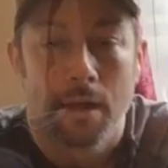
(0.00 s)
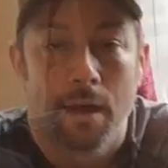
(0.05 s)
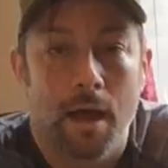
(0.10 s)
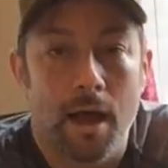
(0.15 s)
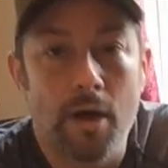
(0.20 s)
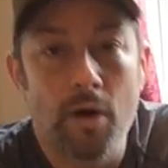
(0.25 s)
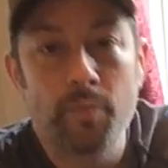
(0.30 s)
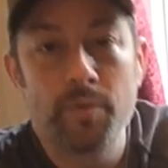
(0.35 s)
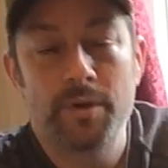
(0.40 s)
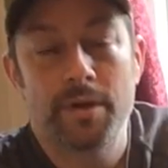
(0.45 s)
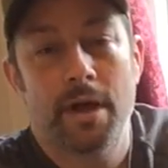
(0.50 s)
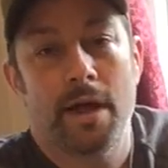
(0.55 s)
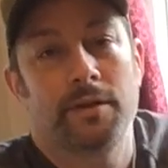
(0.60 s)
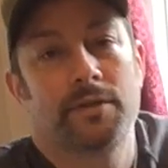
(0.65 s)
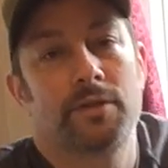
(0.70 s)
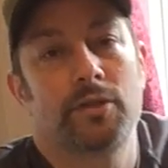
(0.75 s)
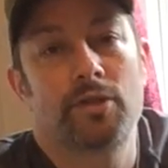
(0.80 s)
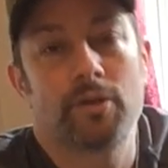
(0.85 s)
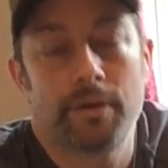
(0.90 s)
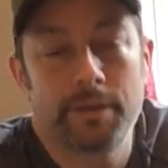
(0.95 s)
I hope you
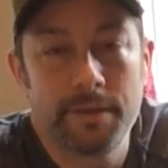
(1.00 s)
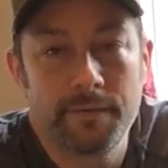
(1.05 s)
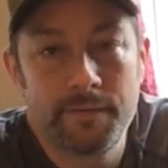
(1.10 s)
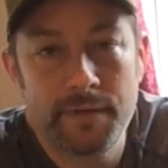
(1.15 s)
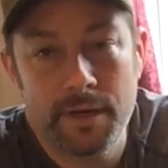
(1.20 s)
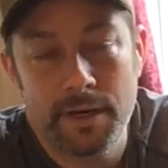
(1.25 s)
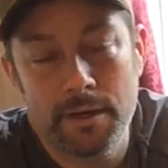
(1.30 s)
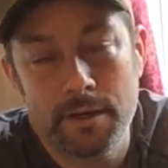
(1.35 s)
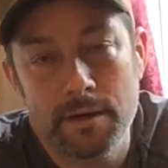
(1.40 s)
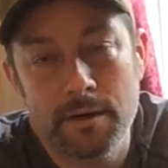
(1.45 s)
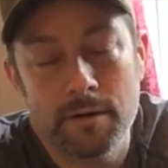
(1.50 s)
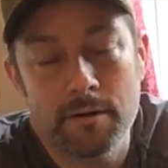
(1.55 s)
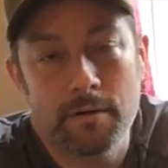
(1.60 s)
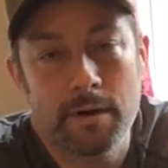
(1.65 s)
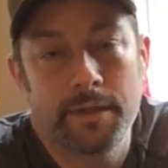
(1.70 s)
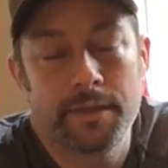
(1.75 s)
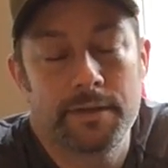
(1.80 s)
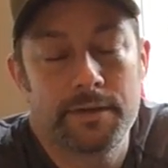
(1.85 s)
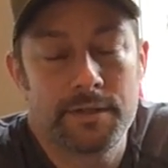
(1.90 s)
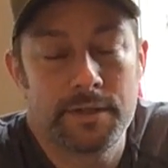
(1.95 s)
guys enjoyed the video
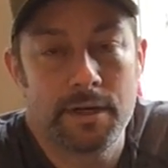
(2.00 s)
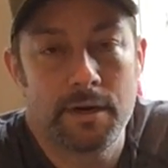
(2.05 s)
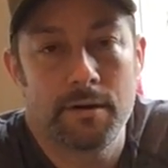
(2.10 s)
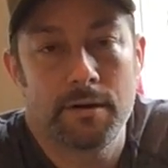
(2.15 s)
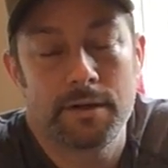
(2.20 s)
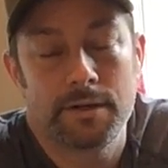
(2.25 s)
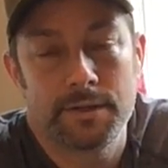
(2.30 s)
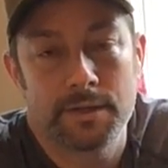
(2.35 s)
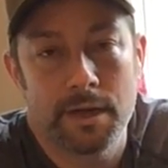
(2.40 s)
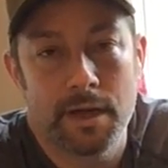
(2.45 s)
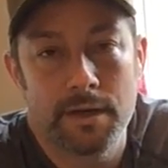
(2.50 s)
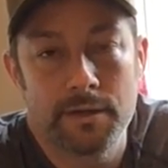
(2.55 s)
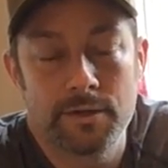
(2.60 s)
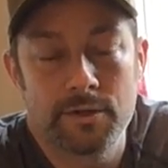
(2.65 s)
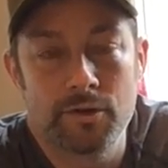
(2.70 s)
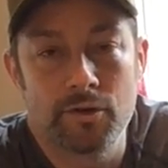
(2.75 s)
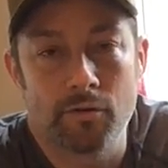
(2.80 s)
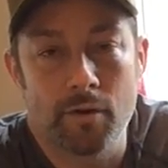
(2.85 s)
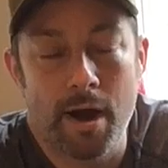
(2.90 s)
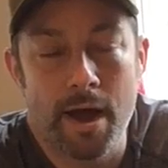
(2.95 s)
on the Sierra Designs
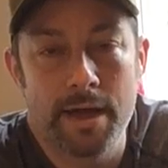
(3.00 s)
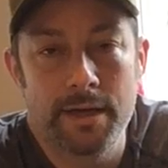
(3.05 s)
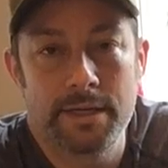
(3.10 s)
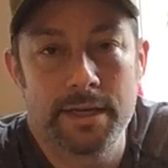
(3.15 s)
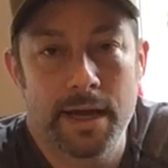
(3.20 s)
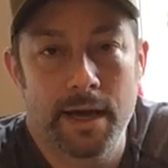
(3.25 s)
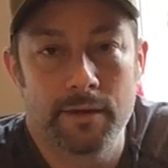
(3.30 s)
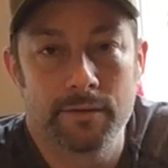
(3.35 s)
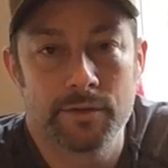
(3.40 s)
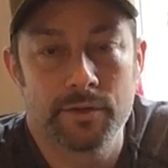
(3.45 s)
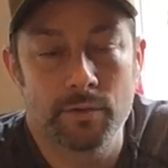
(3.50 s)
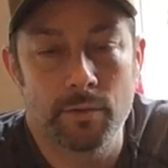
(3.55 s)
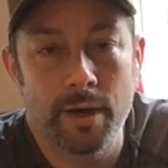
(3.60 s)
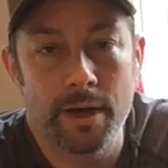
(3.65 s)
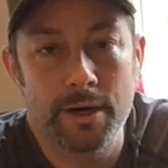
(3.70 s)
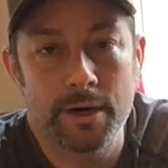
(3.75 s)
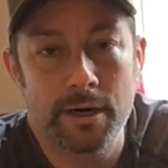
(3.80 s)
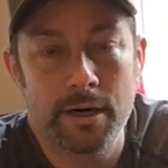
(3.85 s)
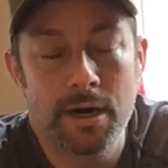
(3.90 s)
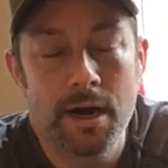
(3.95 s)
Dri-Down
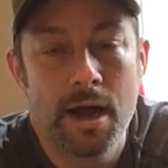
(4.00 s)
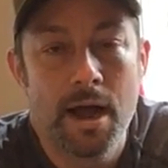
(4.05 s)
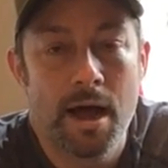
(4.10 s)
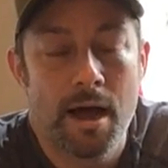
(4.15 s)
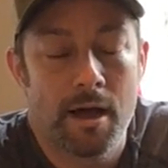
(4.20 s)
Sweater.